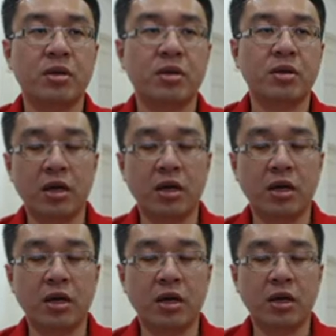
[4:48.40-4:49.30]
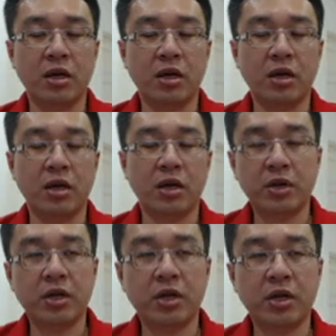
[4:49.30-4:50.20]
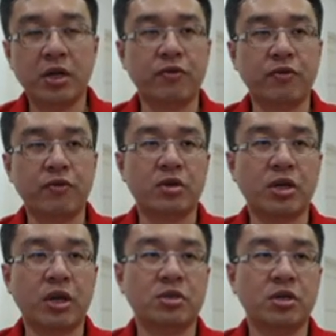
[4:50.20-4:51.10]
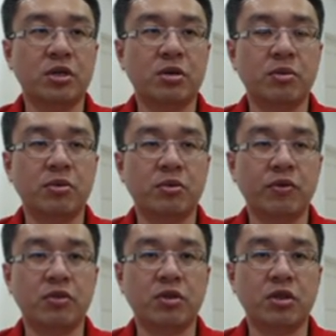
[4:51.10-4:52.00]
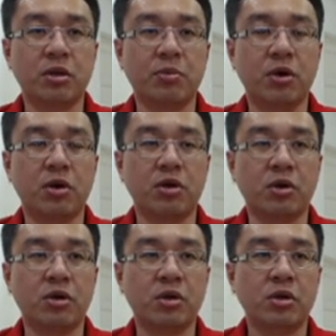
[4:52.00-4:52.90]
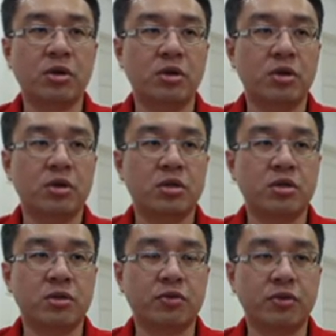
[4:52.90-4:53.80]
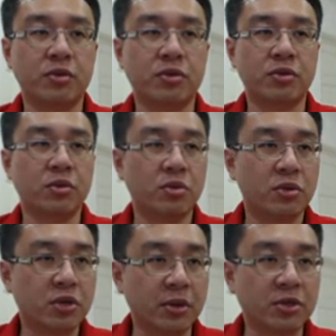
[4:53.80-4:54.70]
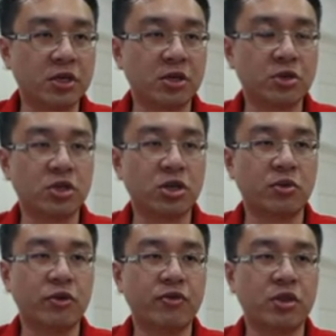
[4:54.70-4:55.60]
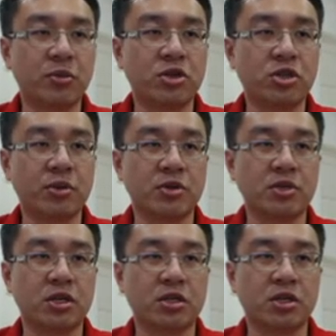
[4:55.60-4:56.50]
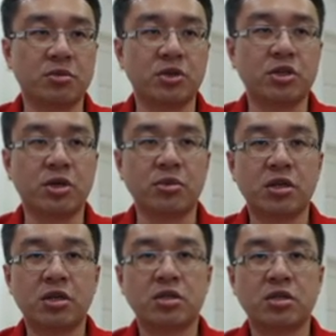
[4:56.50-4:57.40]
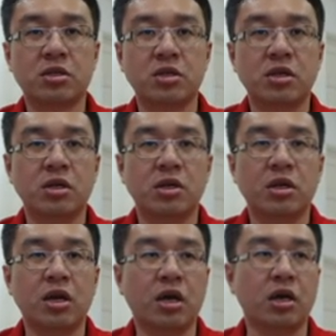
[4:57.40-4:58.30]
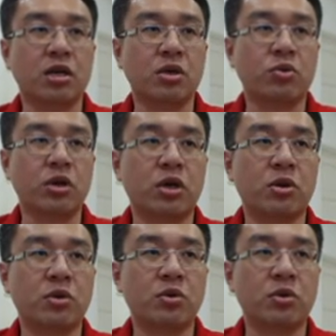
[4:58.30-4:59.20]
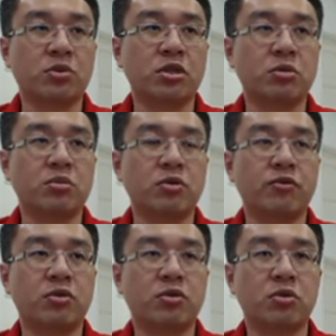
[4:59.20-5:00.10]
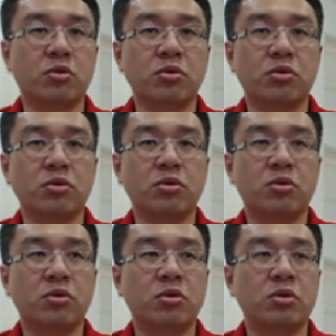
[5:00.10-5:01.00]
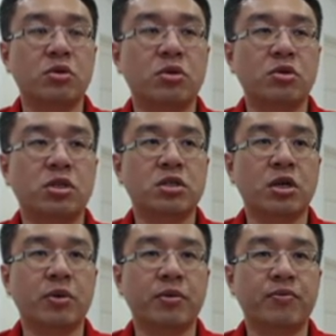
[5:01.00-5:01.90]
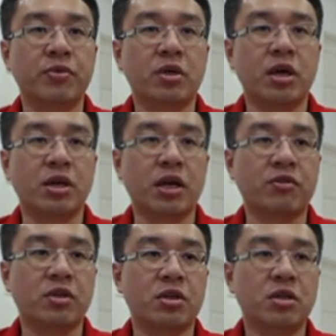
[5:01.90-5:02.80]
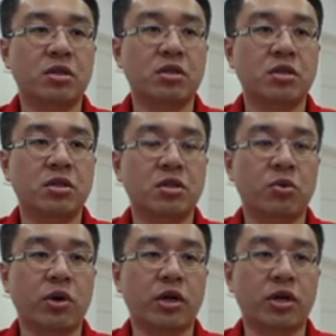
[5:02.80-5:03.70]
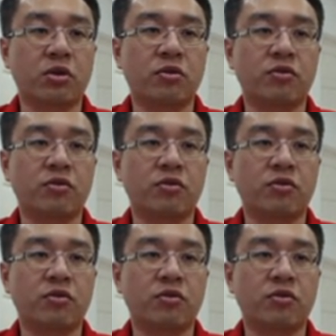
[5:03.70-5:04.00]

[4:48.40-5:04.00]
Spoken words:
and if you play with capture with the pawn, you capture the bishop with the bishop such as bishop takes, and the queen will just move to c7, and after this the white can go